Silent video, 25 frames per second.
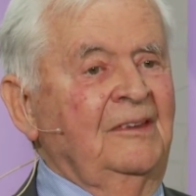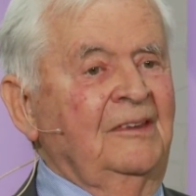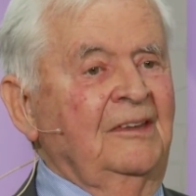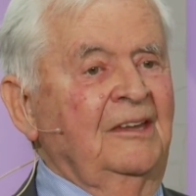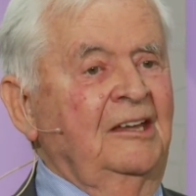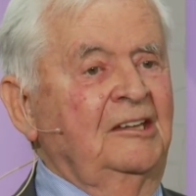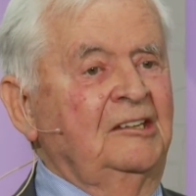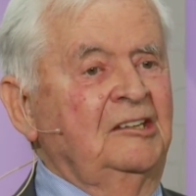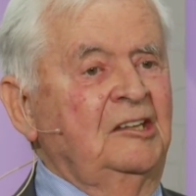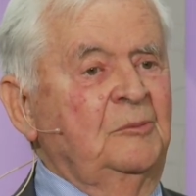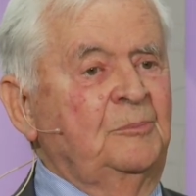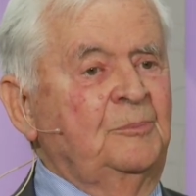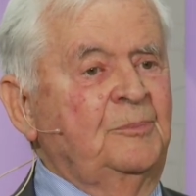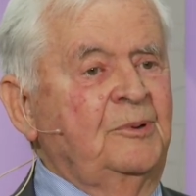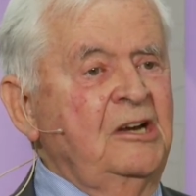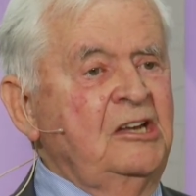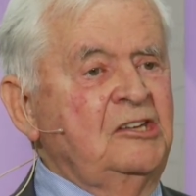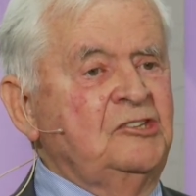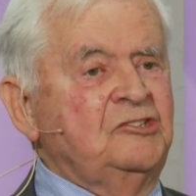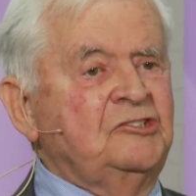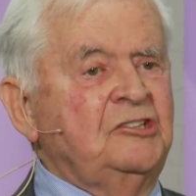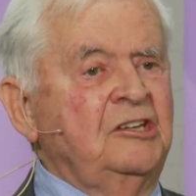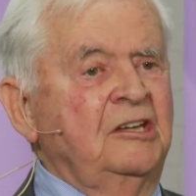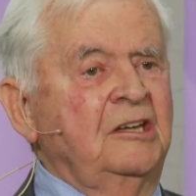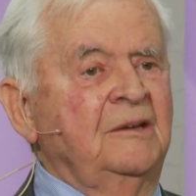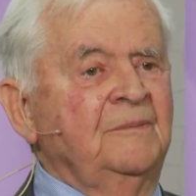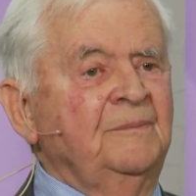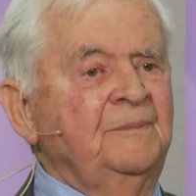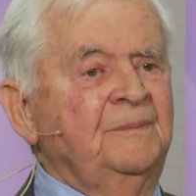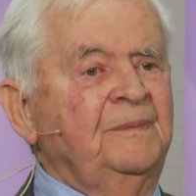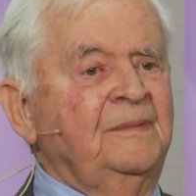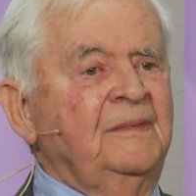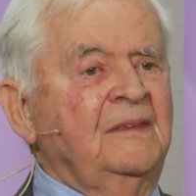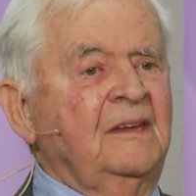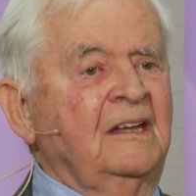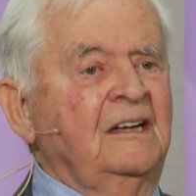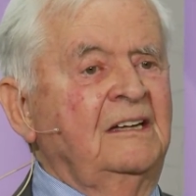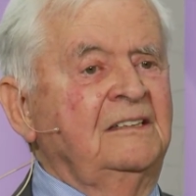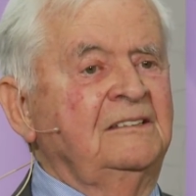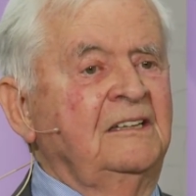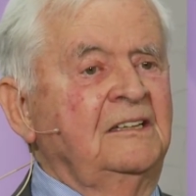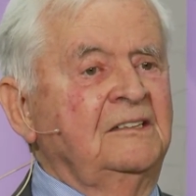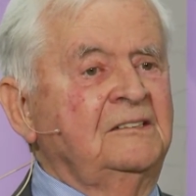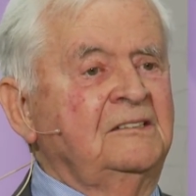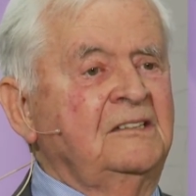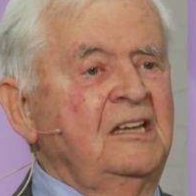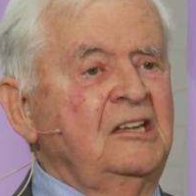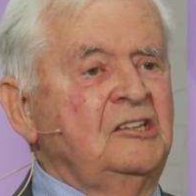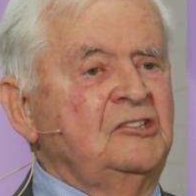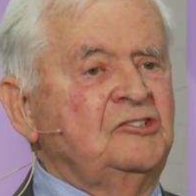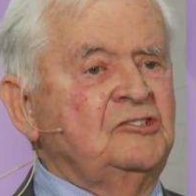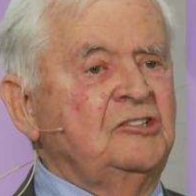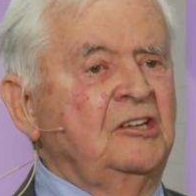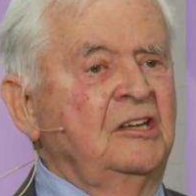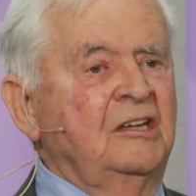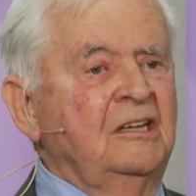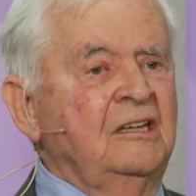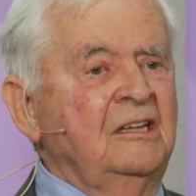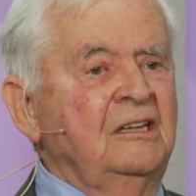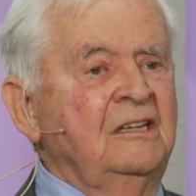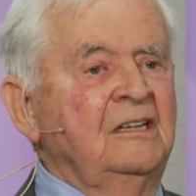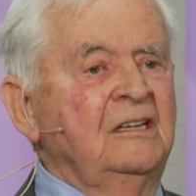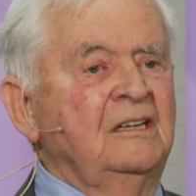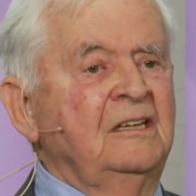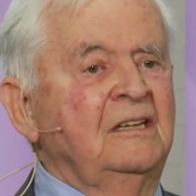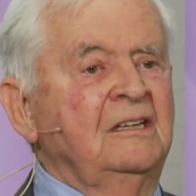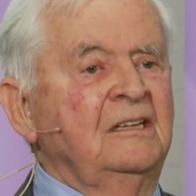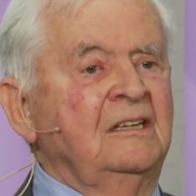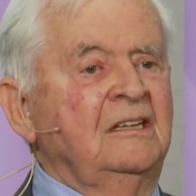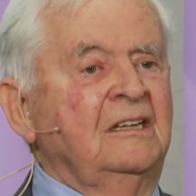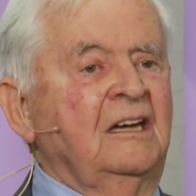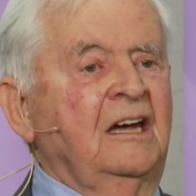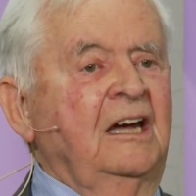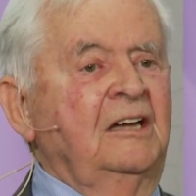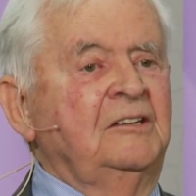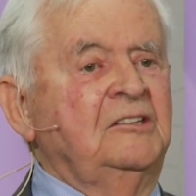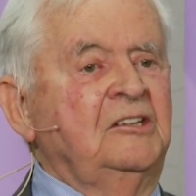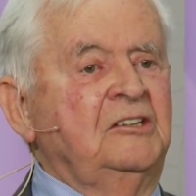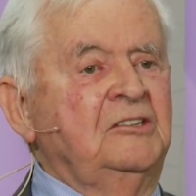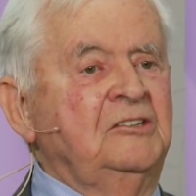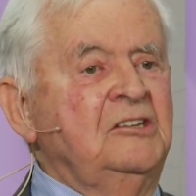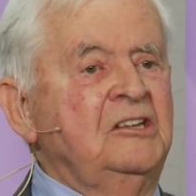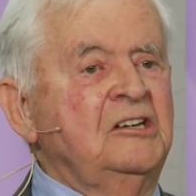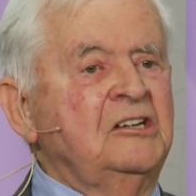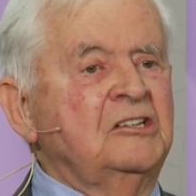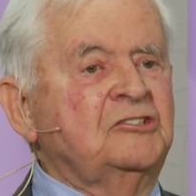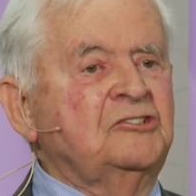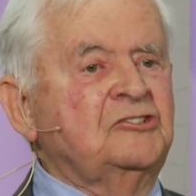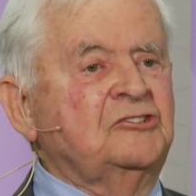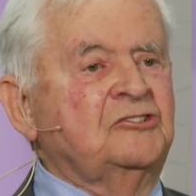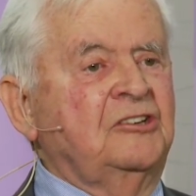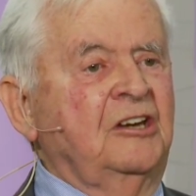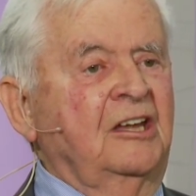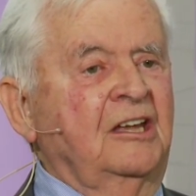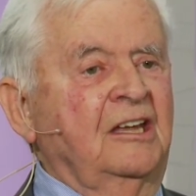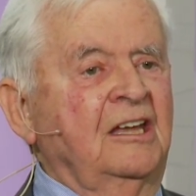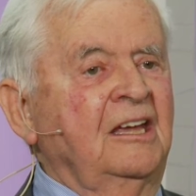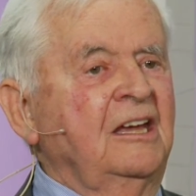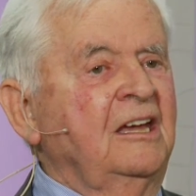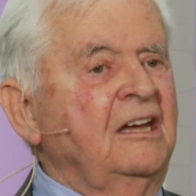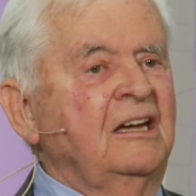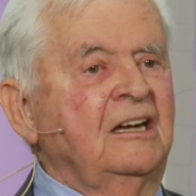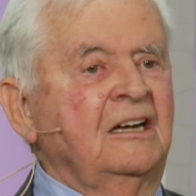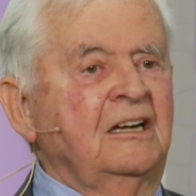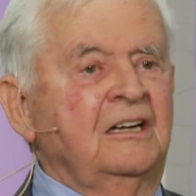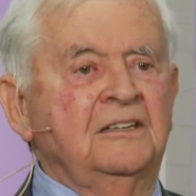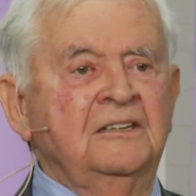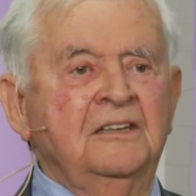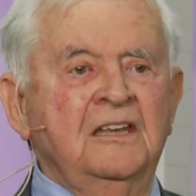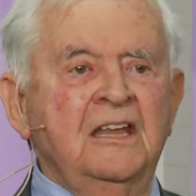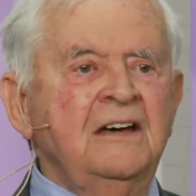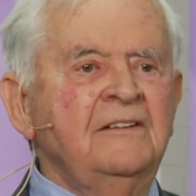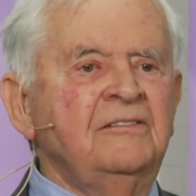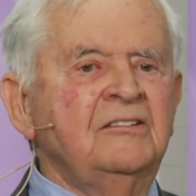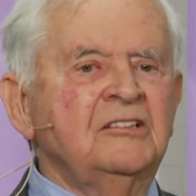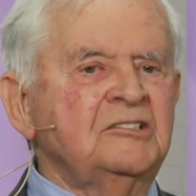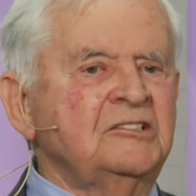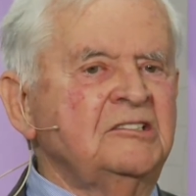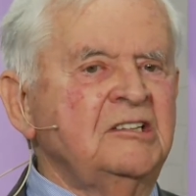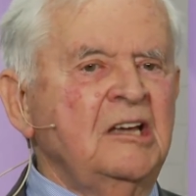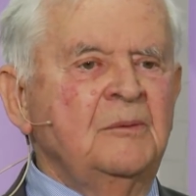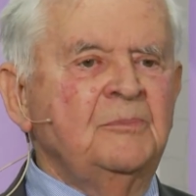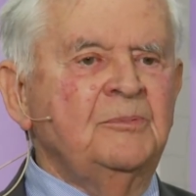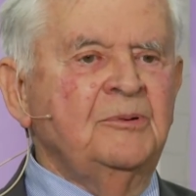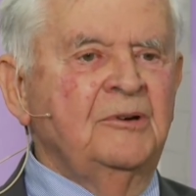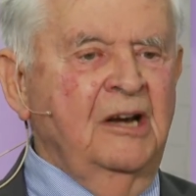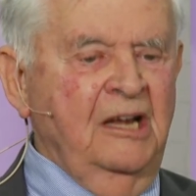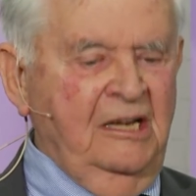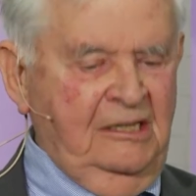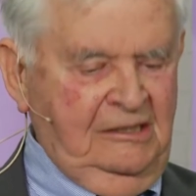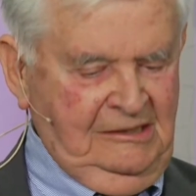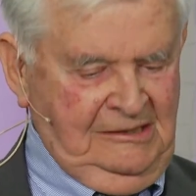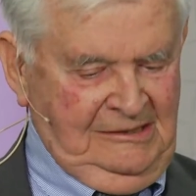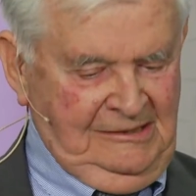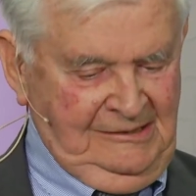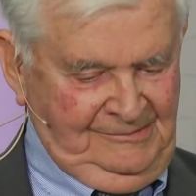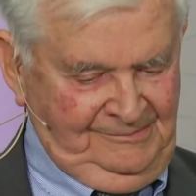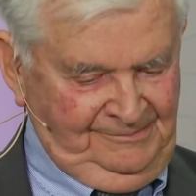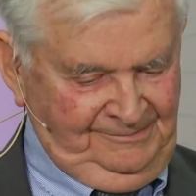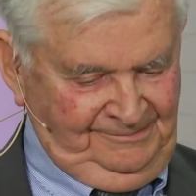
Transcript: That the preaching and the teaching and the nurturing are never separated.